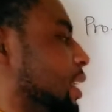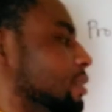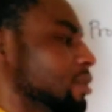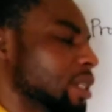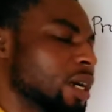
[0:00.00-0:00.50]

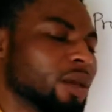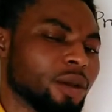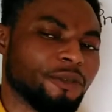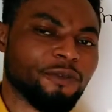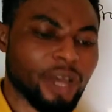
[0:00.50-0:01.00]
and tell
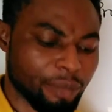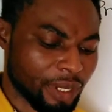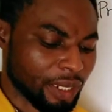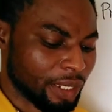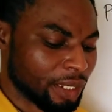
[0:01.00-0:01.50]
your
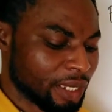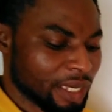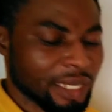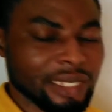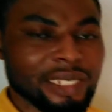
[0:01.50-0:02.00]
family
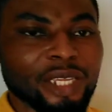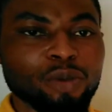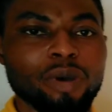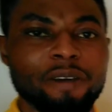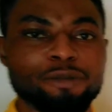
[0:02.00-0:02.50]
that
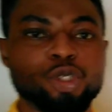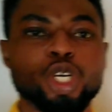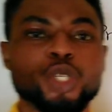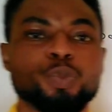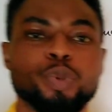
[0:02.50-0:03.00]
you have
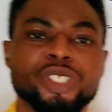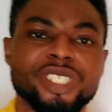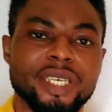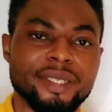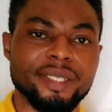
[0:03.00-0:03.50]
just
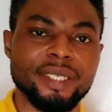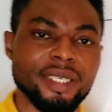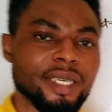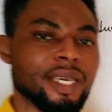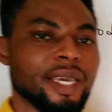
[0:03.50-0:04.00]
purchased
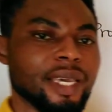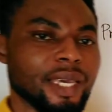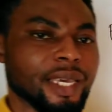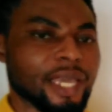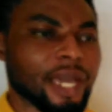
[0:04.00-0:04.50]

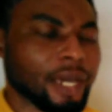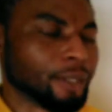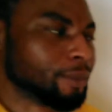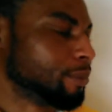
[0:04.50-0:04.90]
a car.